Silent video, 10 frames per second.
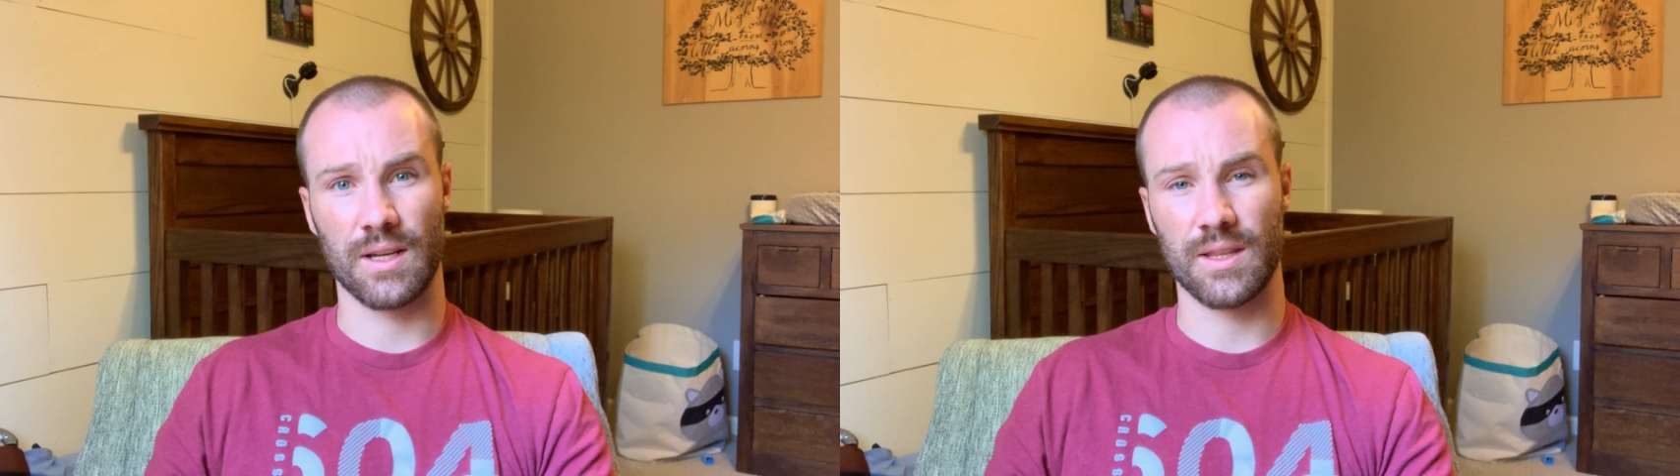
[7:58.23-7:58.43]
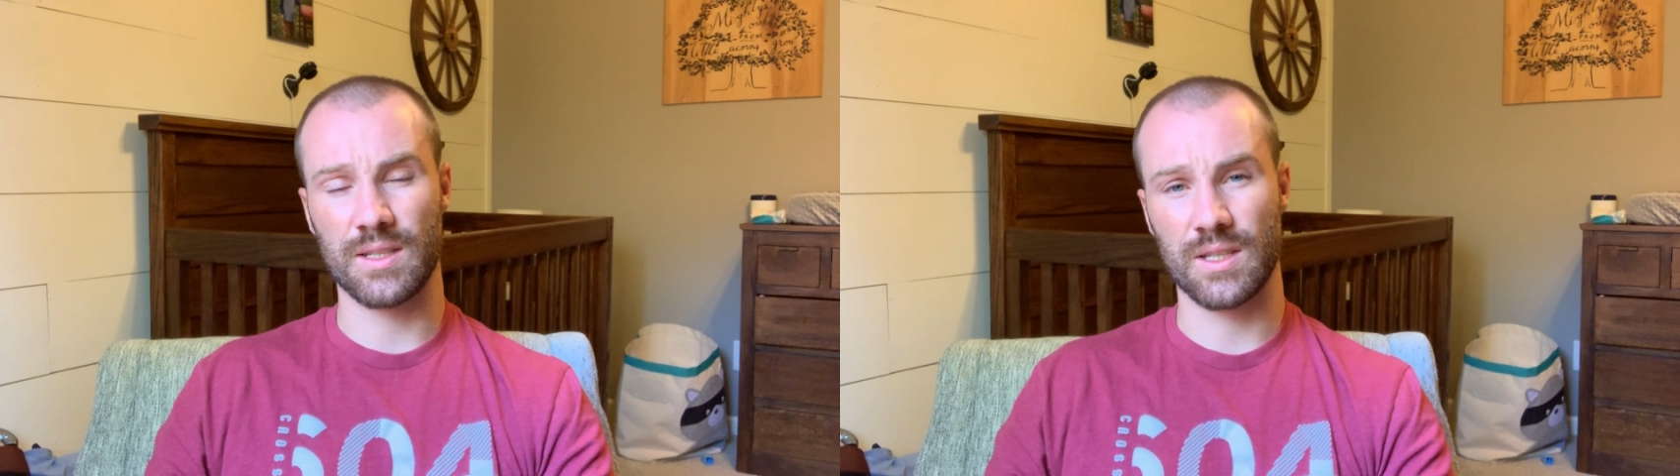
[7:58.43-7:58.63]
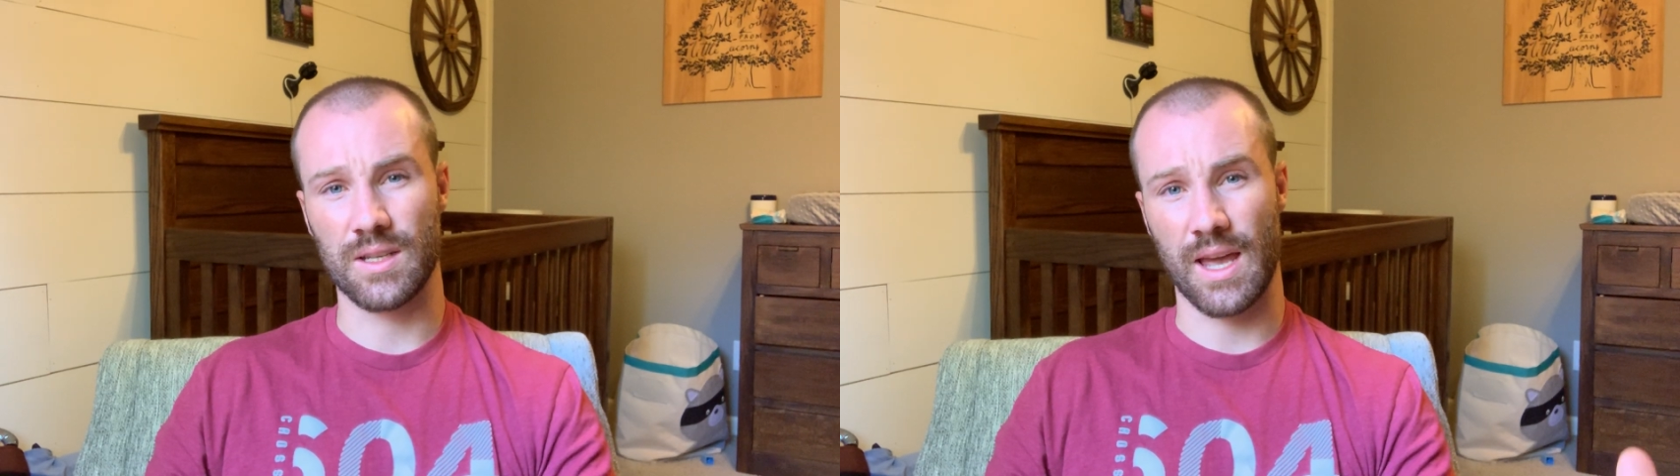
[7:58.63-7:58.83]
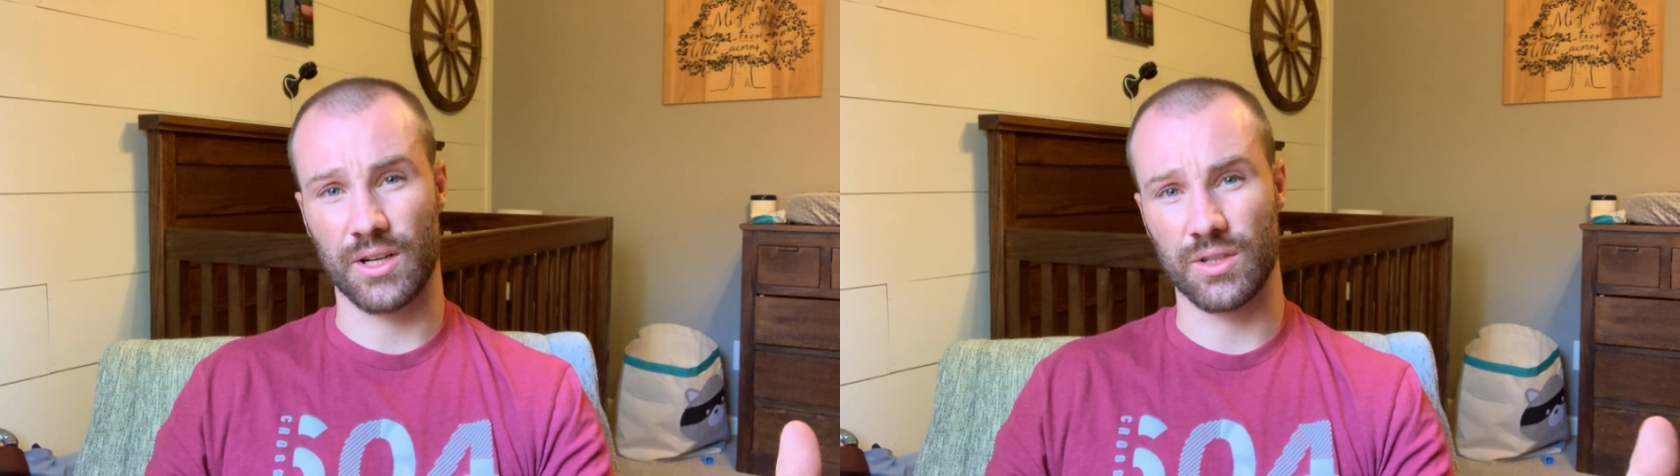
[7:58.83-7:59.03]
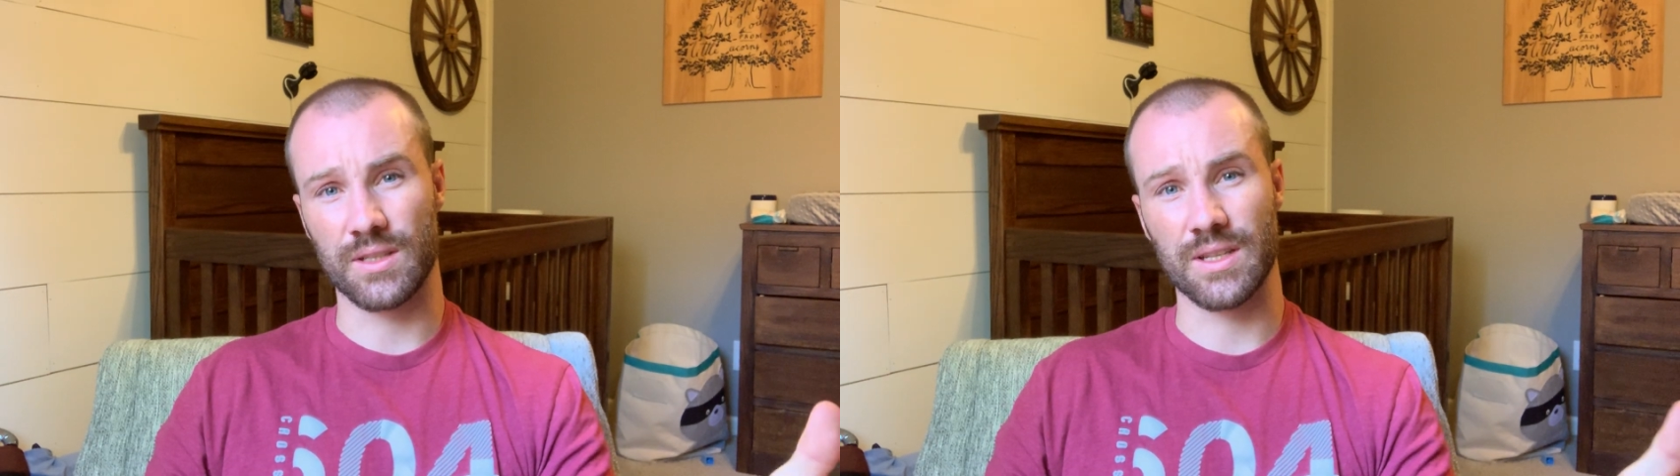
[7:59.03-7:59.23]
and this is
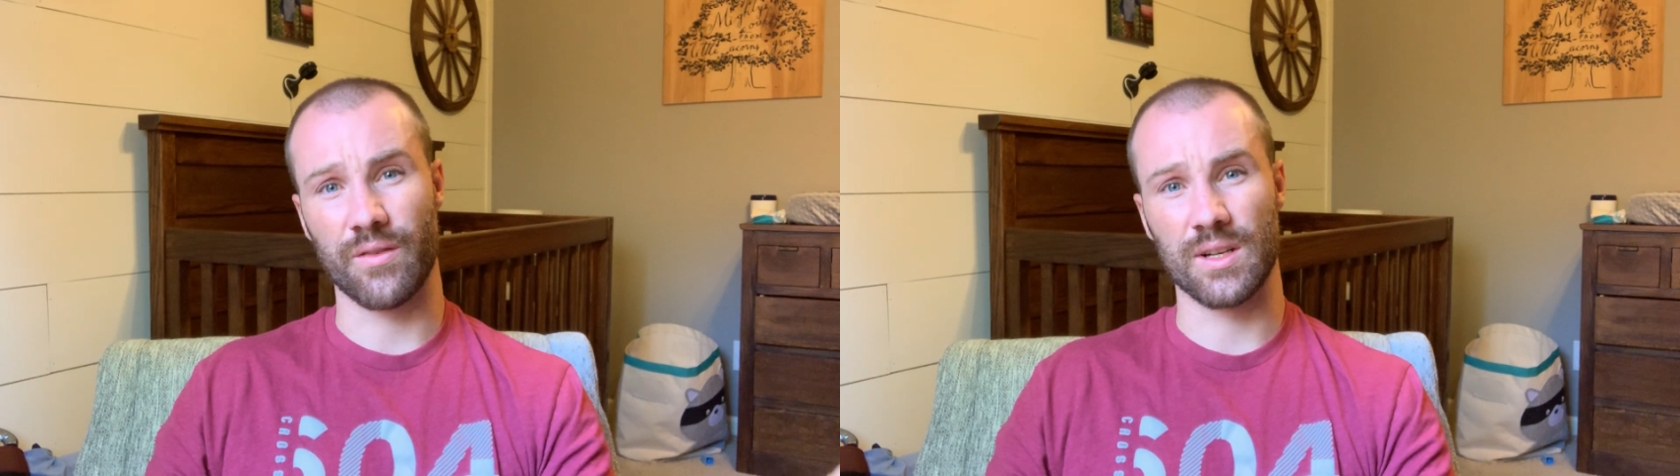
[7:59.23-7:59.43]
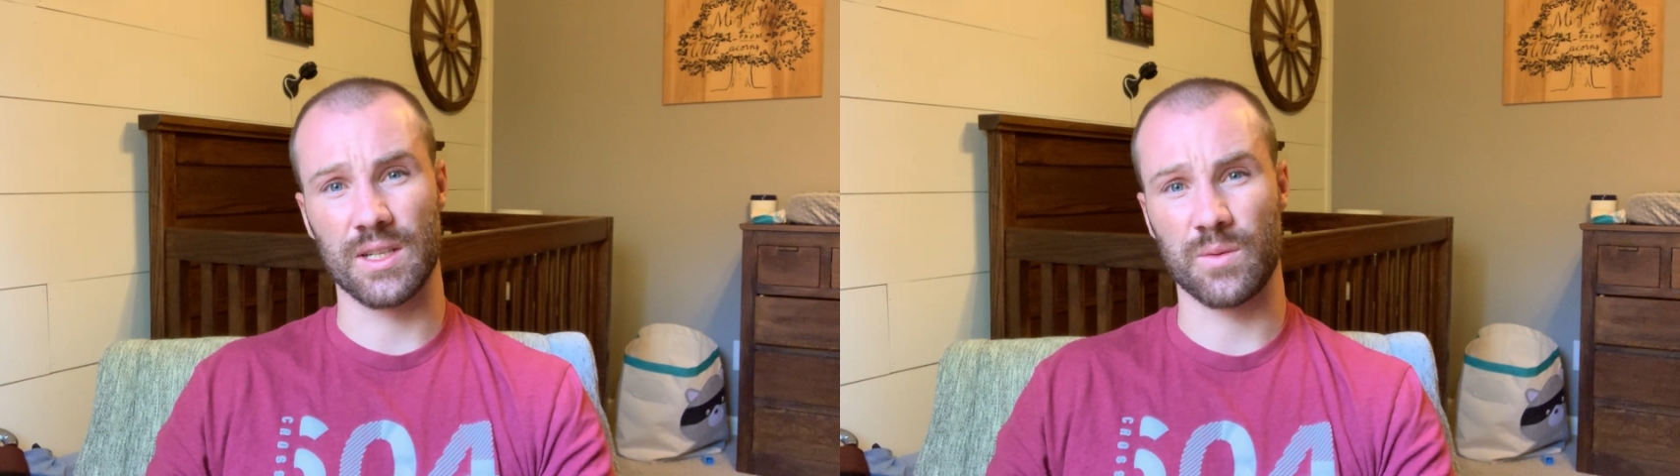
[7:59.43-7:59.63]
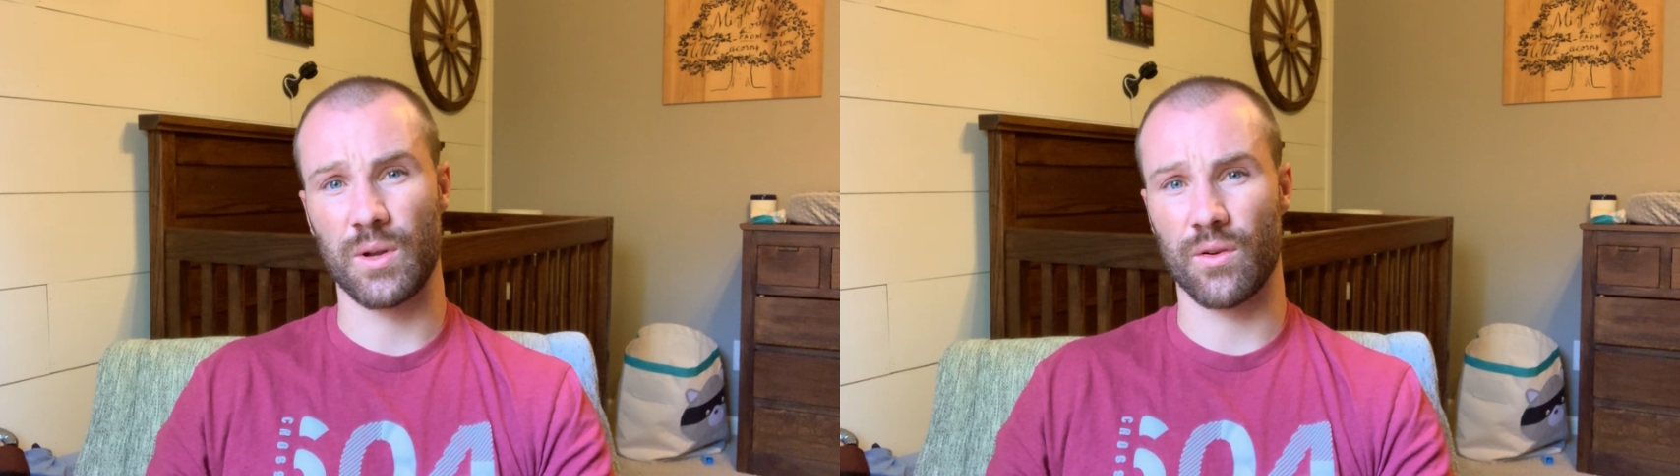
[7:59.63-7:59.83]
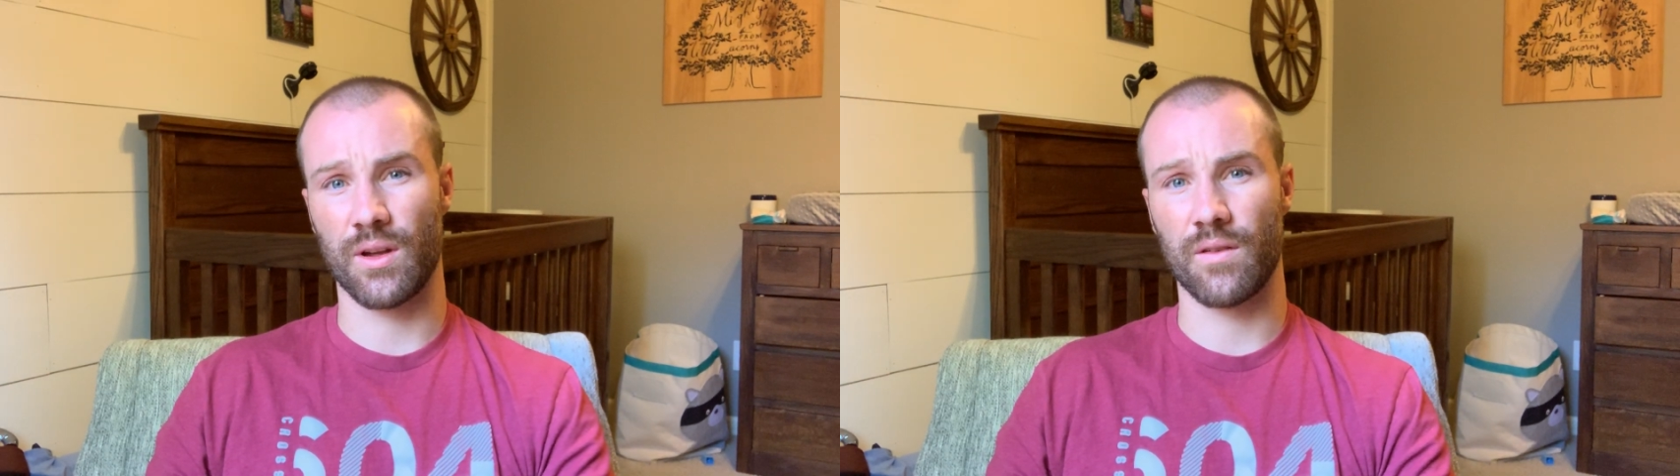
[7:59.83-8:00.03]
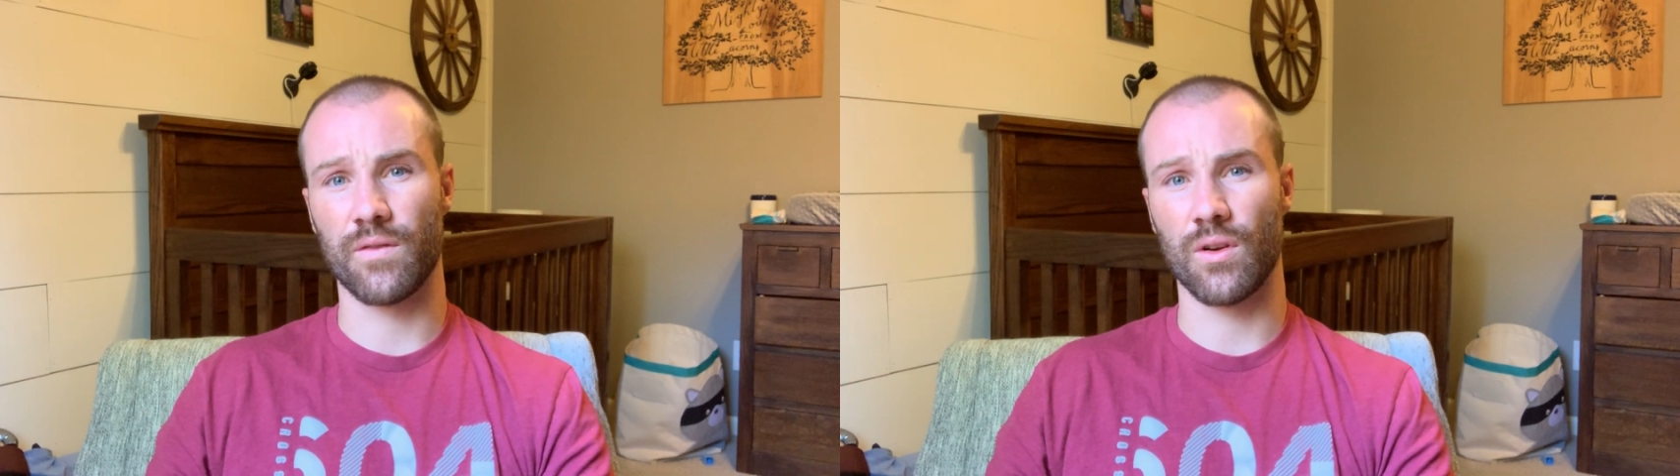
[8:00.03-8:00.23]
evidence that's been
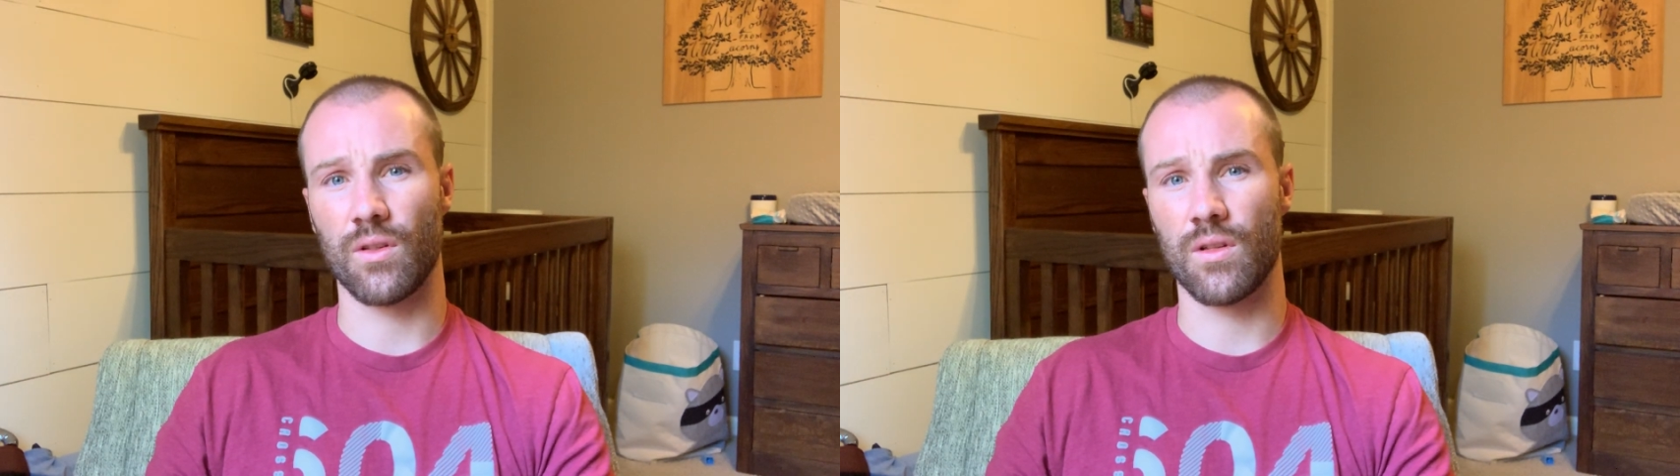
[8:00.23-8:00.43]
around for a